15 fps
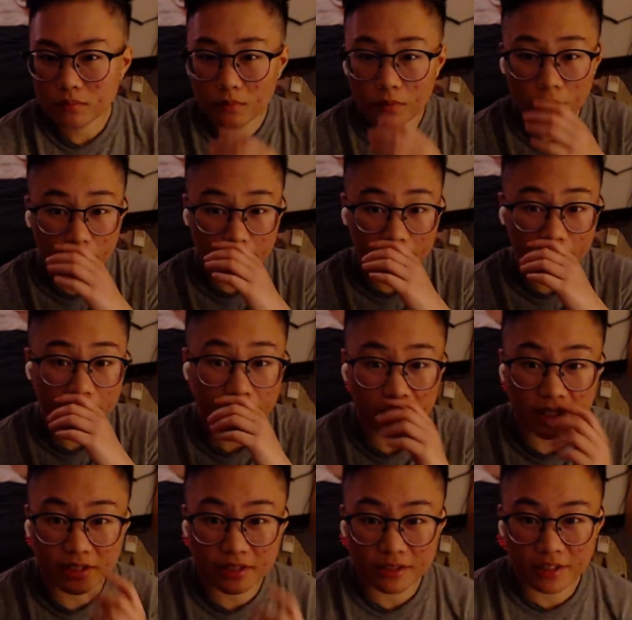Okay,
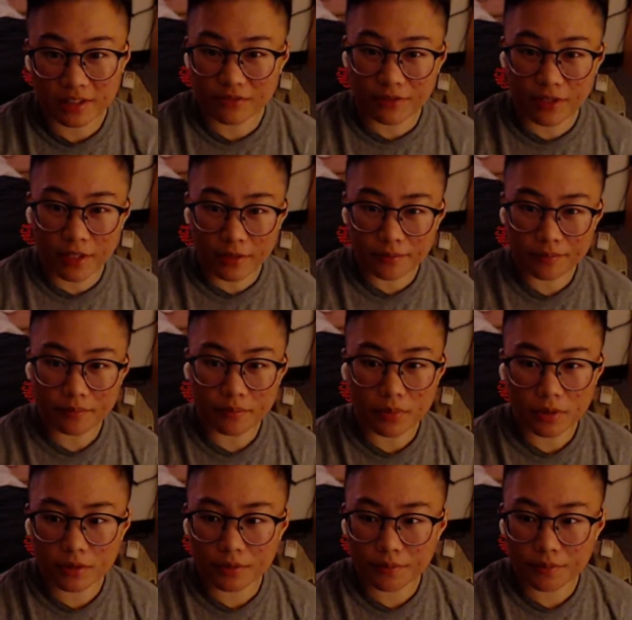that's fine, but